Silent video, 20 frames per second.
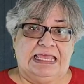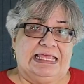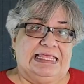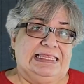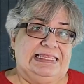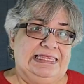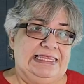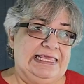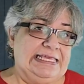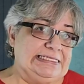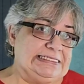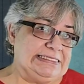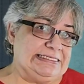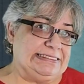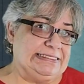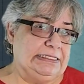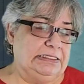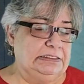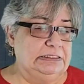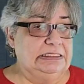
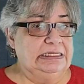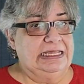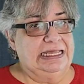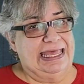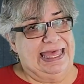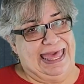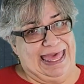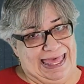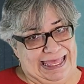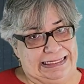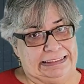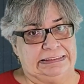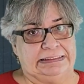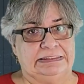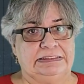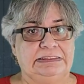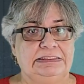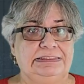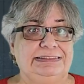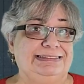listen
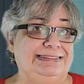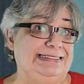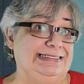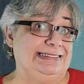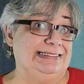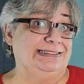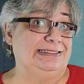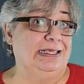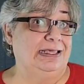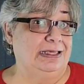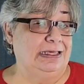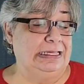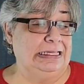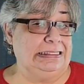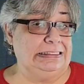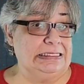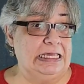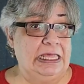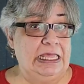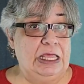and
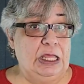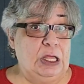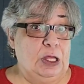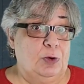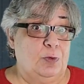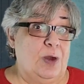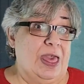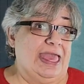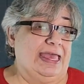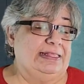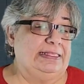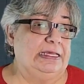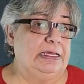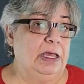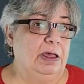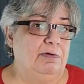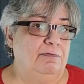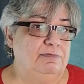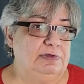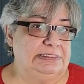decide where the
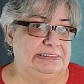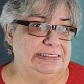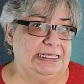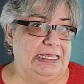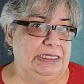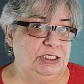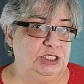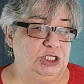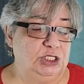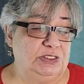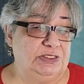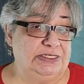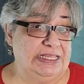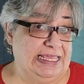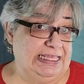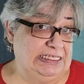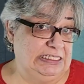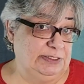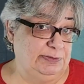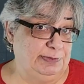conversation
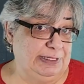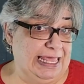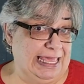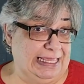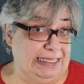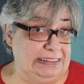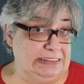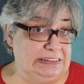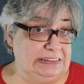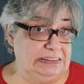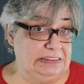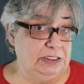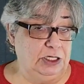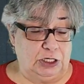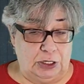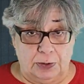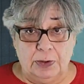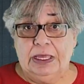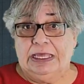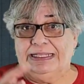takes place,
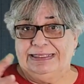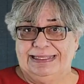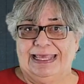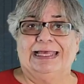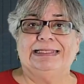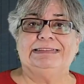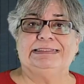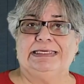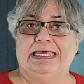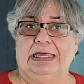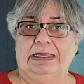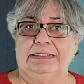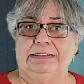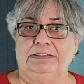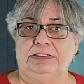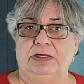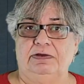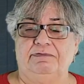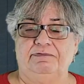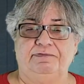that
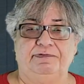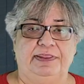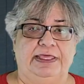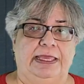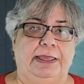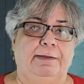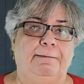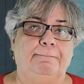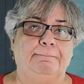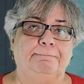kind of thing.